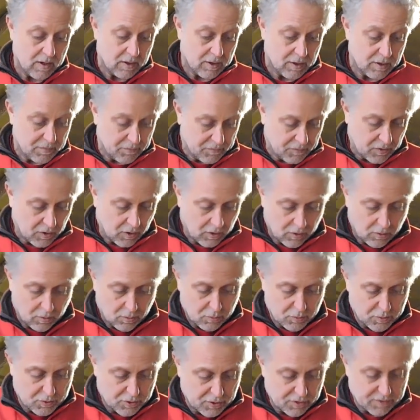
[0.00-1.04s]
You've got
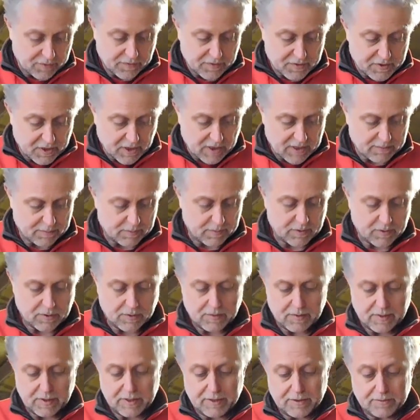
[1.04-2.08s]
all sorts of adjustments
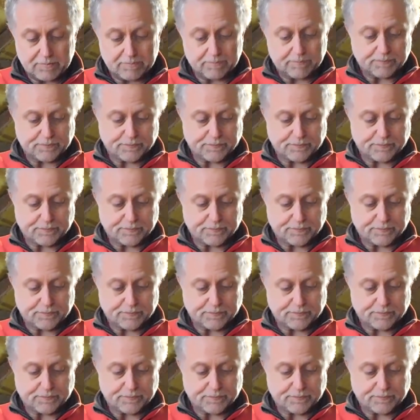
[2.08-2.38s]
on these.